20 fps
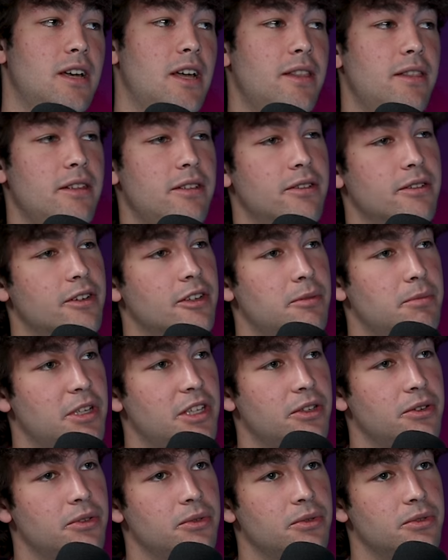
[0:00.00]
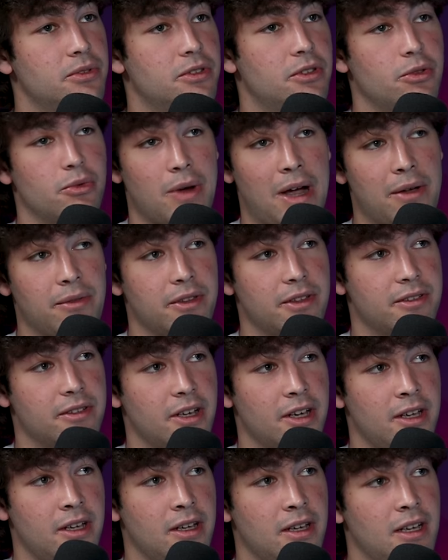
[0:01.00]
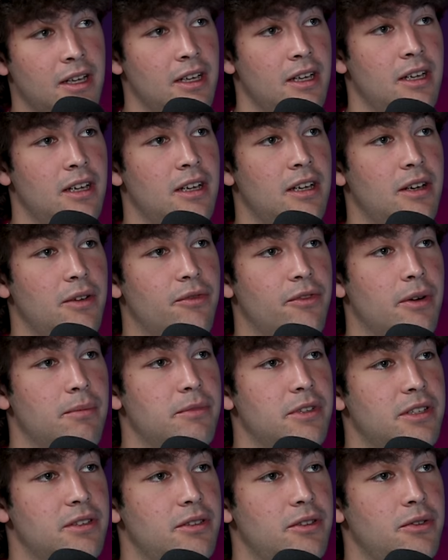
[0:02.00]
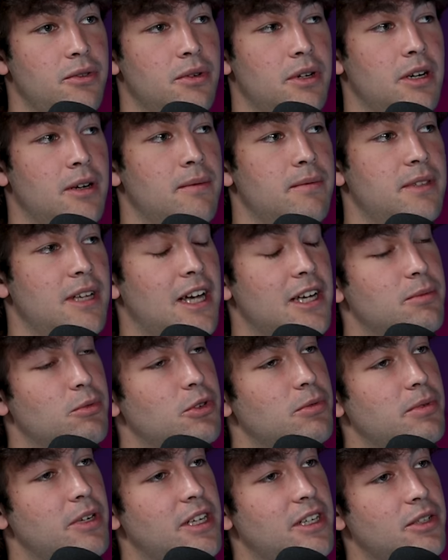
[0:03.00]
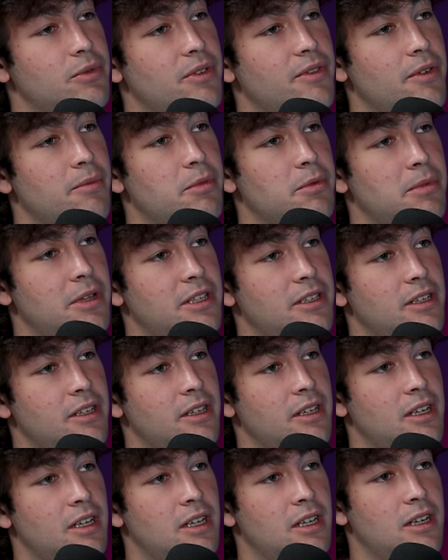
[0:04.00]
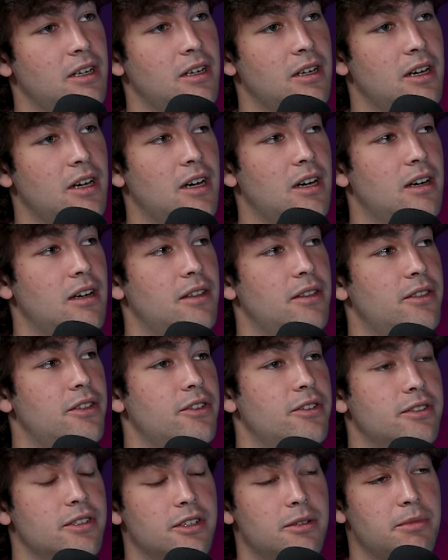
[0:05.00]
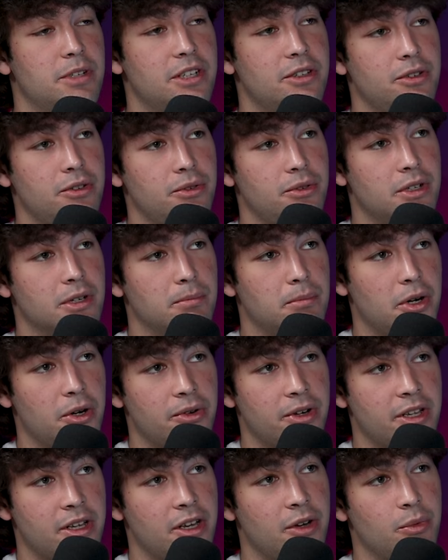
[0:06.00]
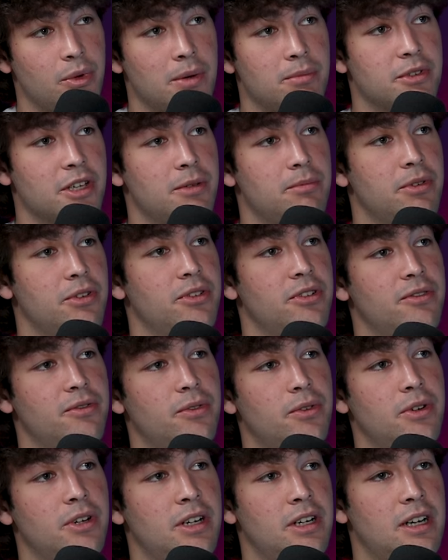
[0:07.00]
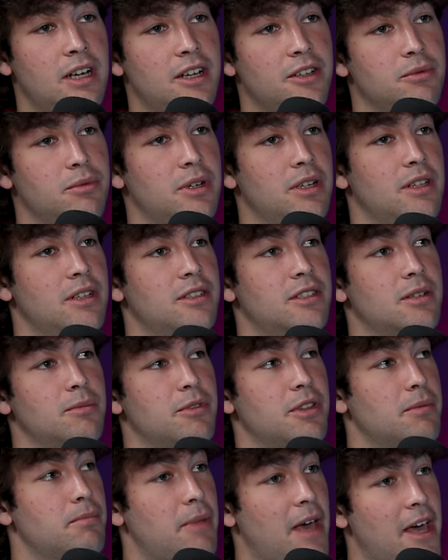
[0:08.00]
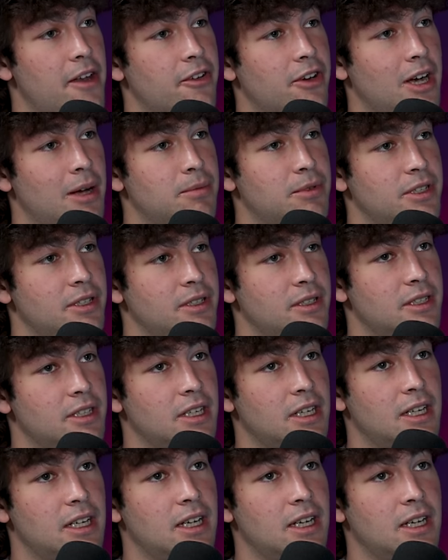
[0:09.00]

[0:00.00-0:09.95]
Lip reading: And these are going to be used throughout the site from this new dashboard page that we've implemented. There's going to be a new component in Website Builder for it, as well as some of the banner options.